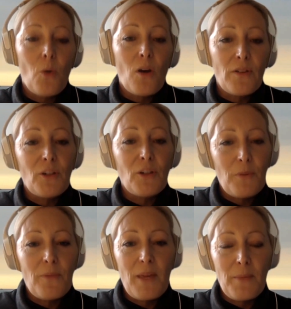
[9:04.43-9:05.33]
or of a
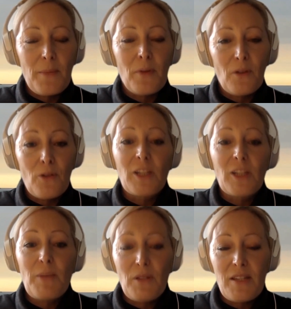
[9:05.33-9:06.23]
group of people or a
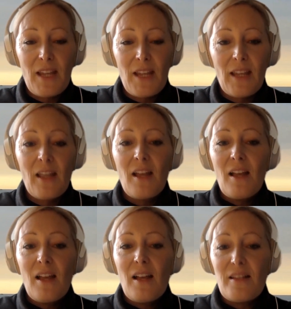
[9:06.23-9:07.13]
community,
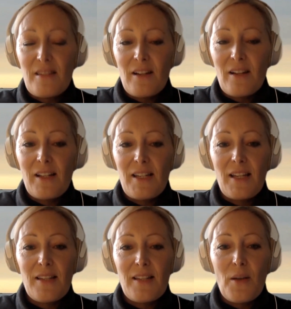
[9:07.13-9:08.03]
a
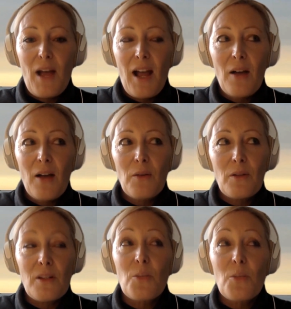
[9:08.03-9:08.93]
society. So
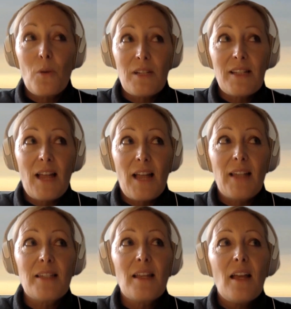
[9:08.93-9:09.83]
how and to what
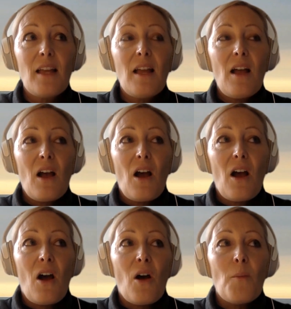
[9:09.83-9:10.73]
extent
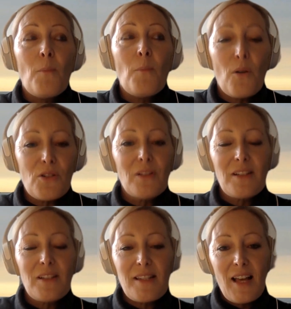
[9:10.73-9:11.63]
are
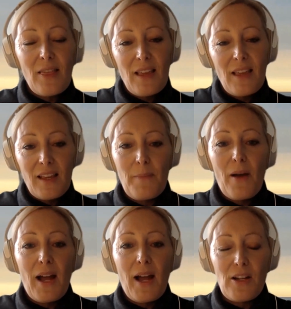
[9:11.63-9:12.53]
models that think
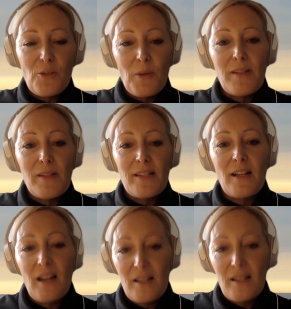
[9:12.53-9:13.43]
about attributes as
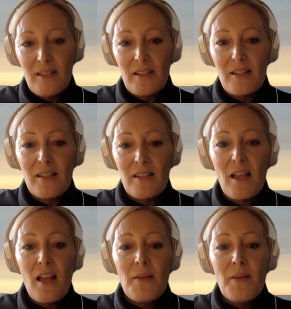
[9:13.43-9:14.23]
clusters